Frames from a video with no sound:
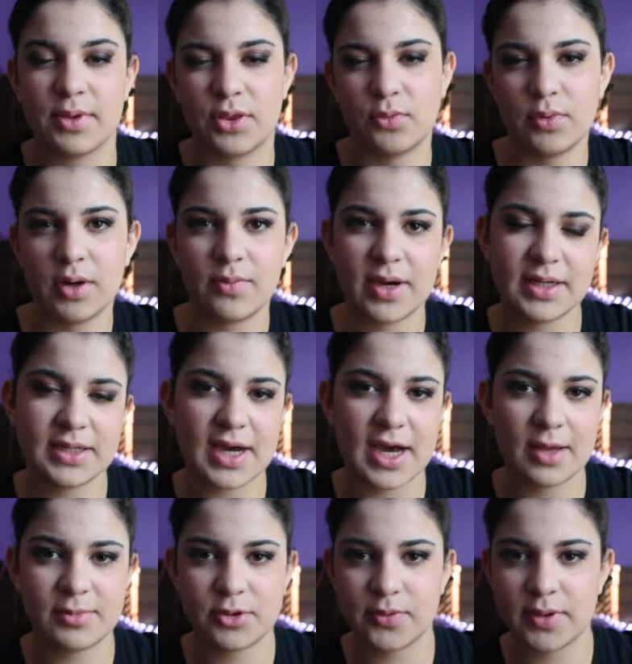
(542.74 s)
a three-way
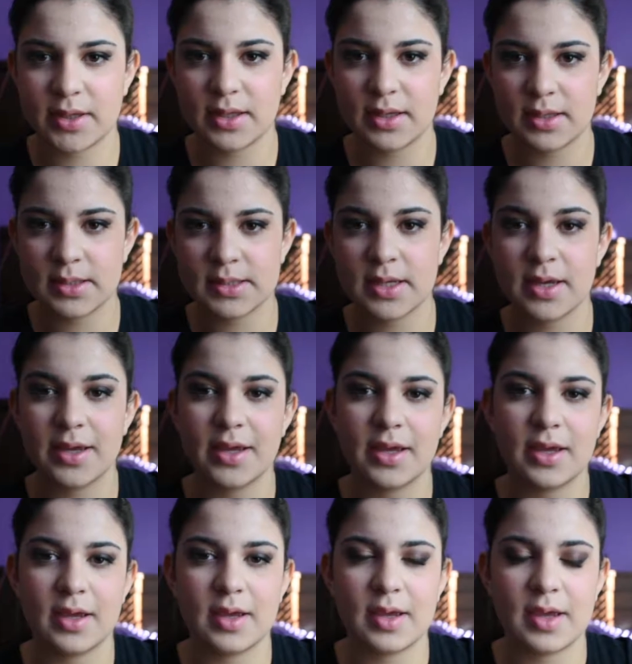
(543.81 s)
tie between these,
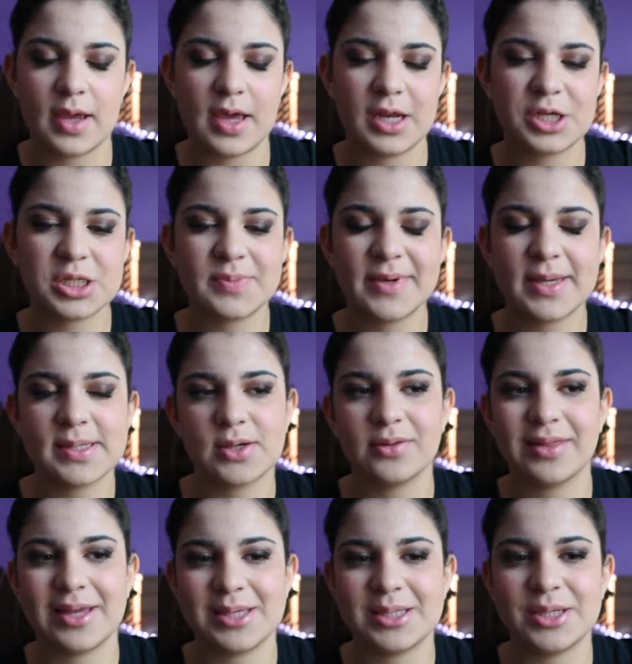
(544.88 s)
and just because they're
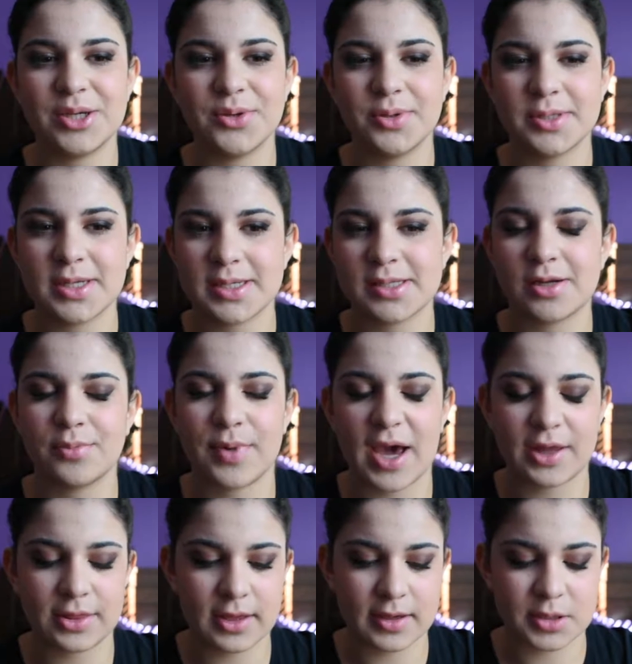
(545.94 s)
least used isn't a
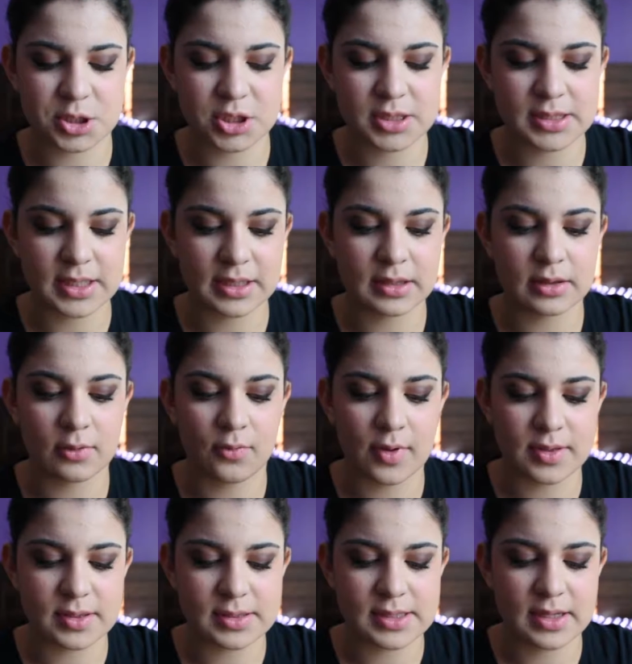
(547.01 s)
bad thing, it's just, like, the
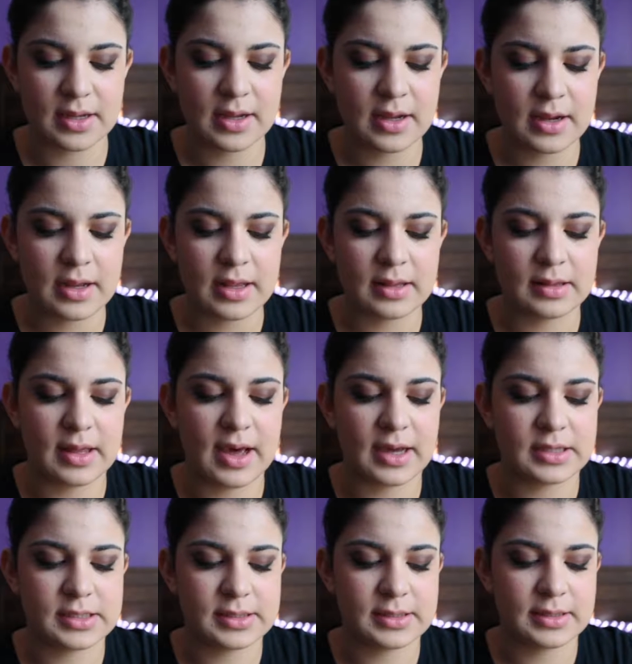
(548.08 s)
ones
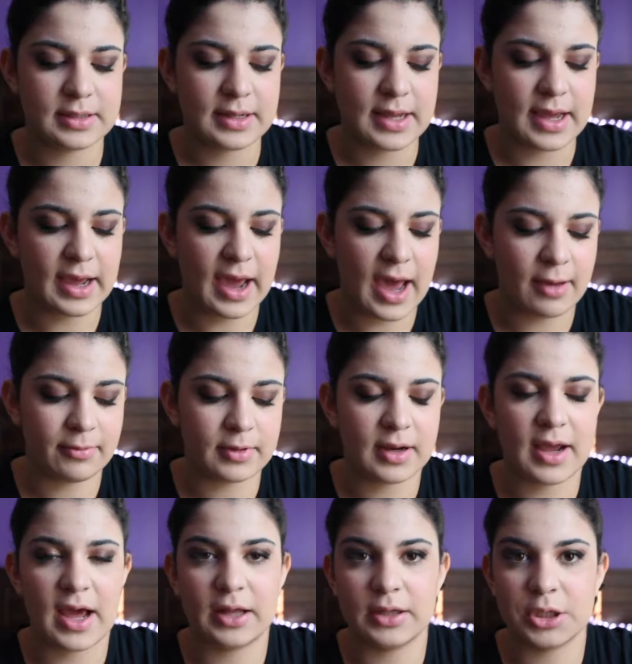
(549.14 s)
that I haven't
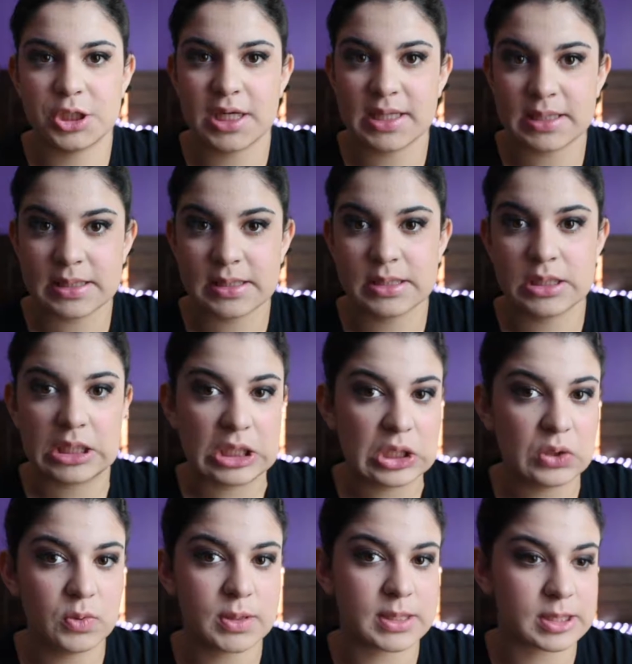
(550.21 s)
had the chance to
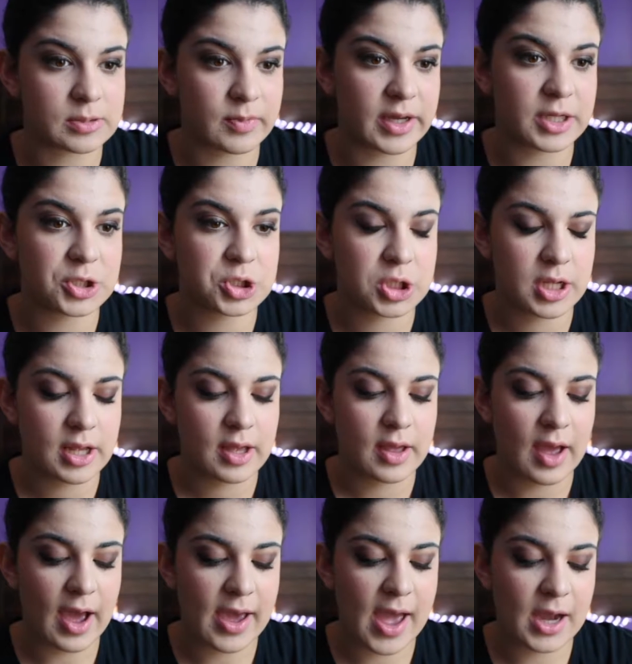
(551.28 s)
use as much.
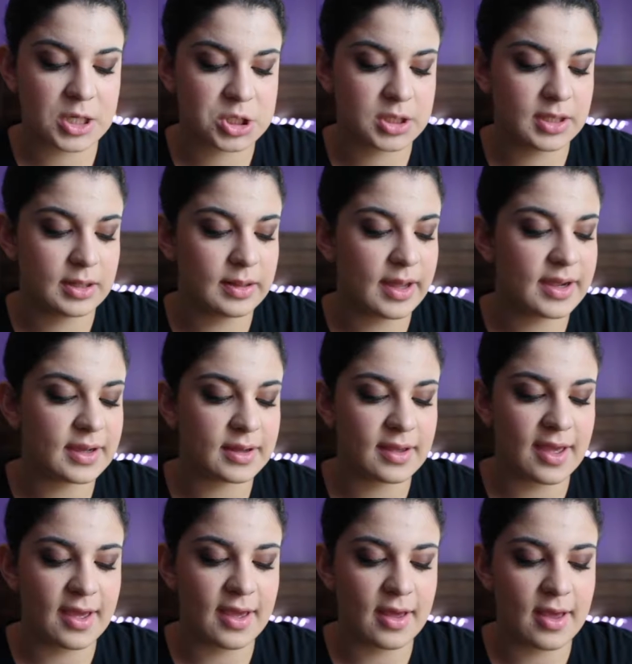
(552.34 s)
I actually like
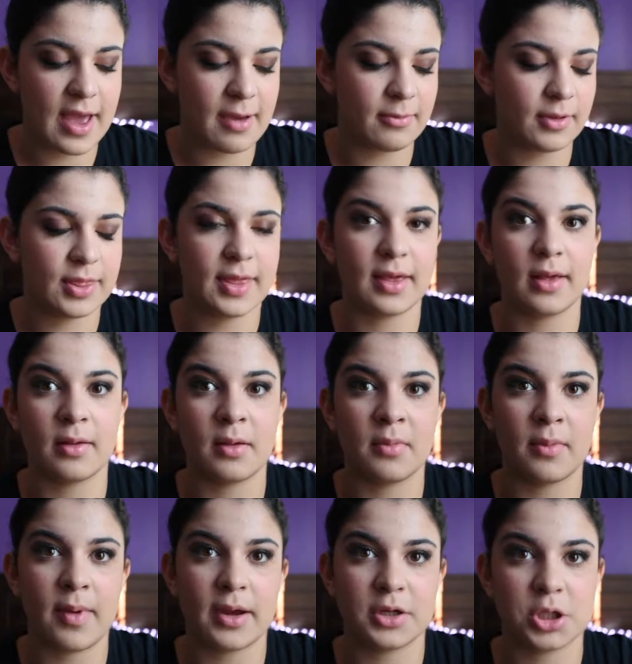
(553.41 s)
everything I'm
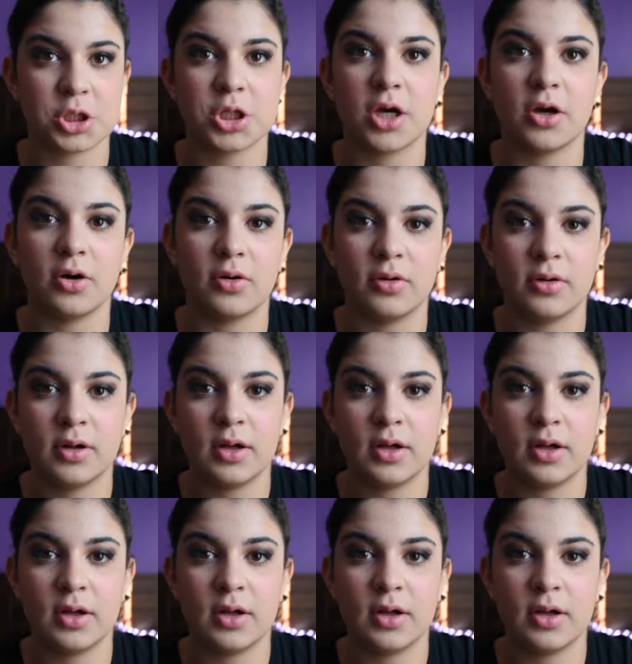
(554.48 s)
about to show,